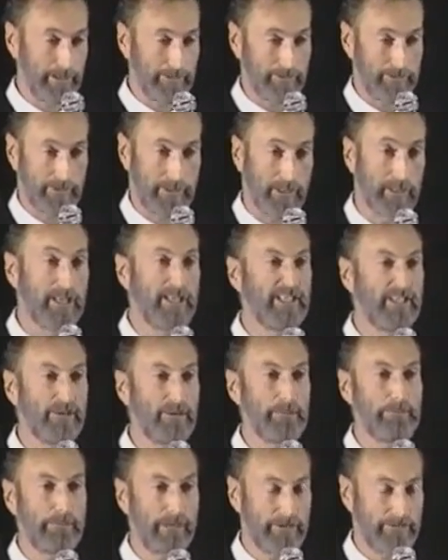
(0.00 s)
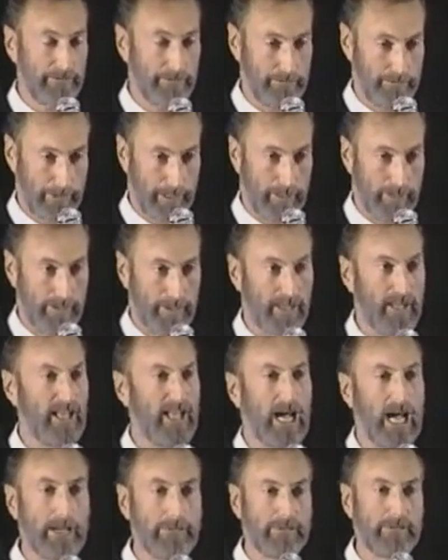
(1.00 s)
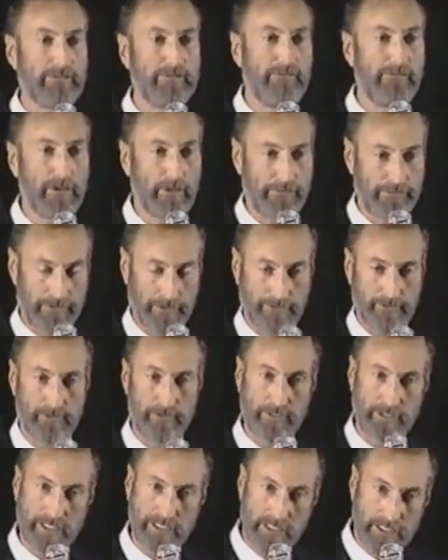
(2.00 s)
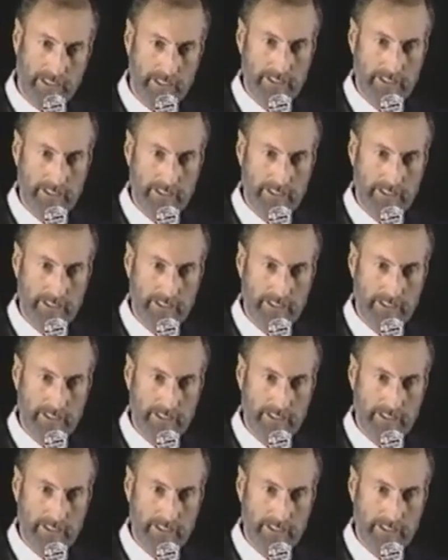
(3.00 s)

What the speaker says: You know, the best part, I haven't felt this good in years.